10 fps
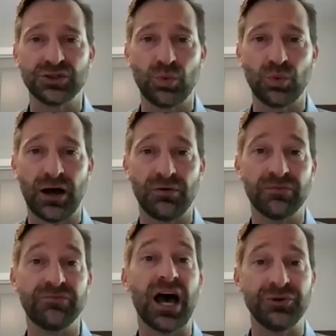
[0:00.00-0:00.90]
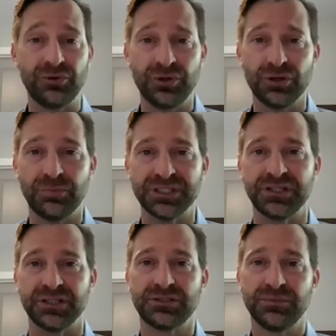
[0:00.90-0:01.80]
as well, value your
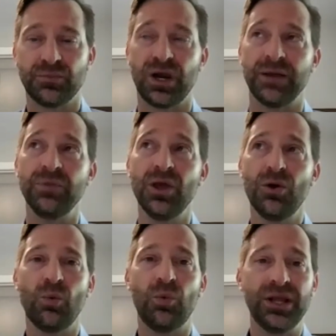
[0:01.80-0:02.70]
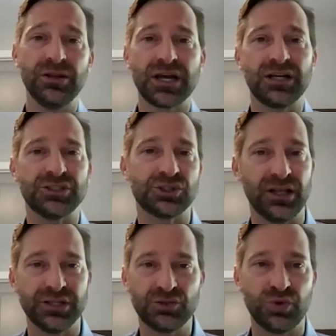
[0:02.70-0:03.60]
business, right? We look at a
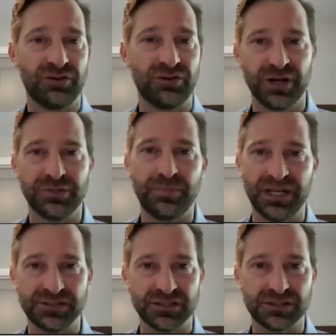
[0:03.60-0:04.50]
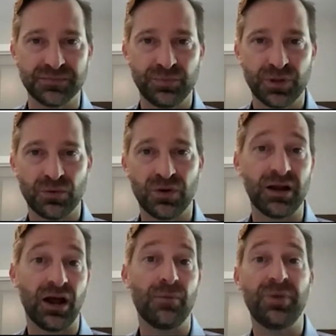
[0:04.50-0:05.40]
trailing 12-month basis,
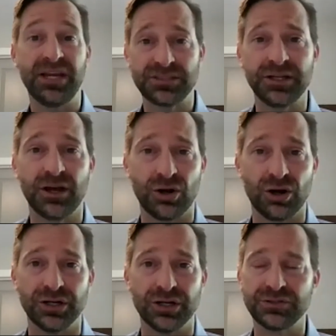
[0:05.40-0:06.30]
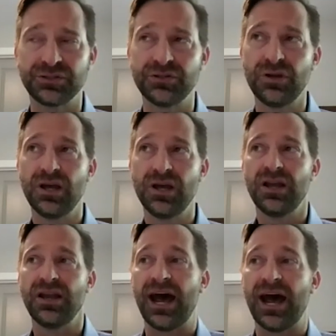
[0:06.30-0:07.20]
right? Basically on earnings.
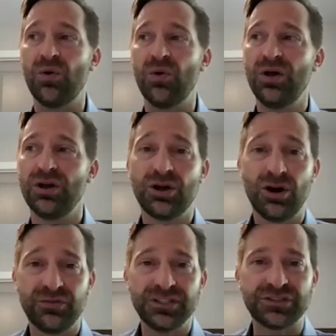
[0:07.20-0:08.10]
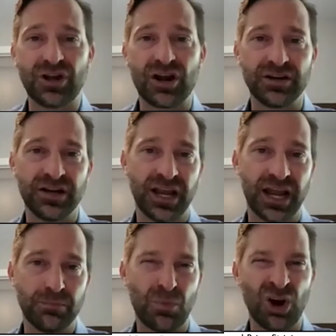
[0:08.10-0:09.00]
Now, COVID started in
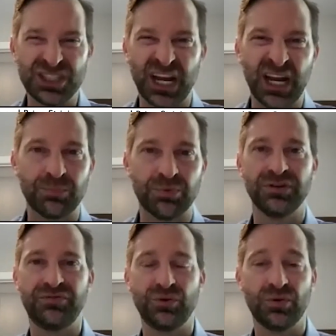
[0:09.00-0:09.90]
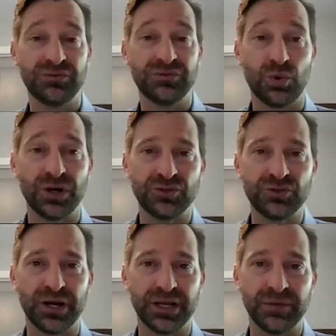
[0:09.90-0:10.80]
March, April, if you will, of
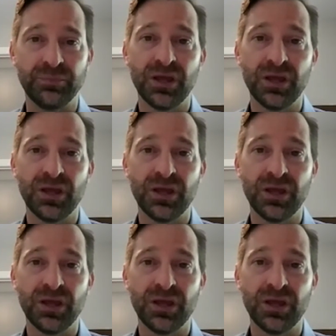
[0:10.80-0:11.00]
2020.